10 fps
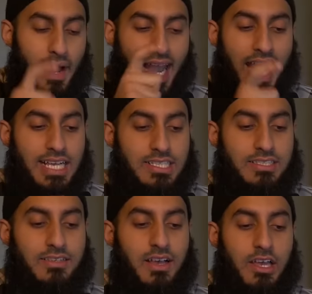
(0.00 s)

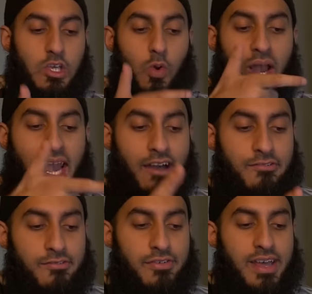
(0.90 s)
place your
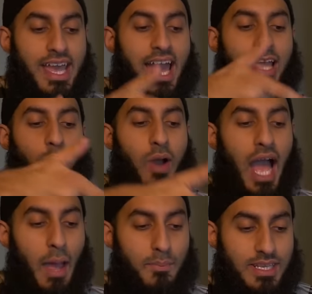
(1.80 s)
love and your
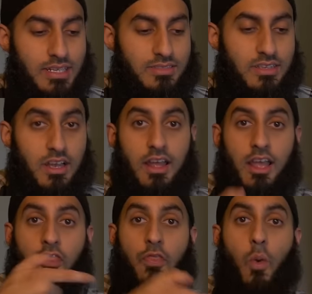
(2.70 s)
happiness
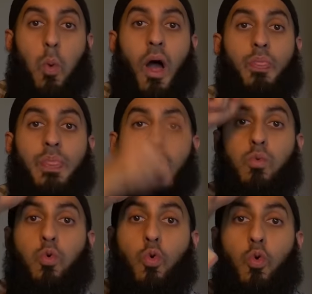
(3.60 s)
in the one that
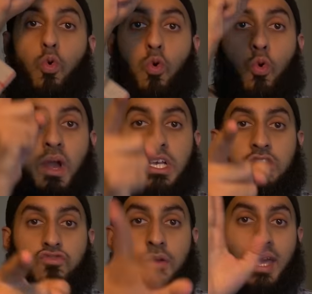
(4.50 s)
will
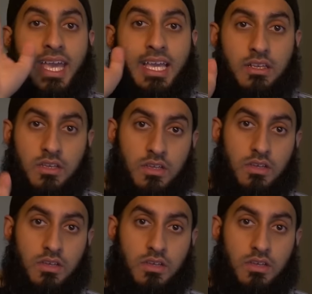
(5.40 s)
always remain.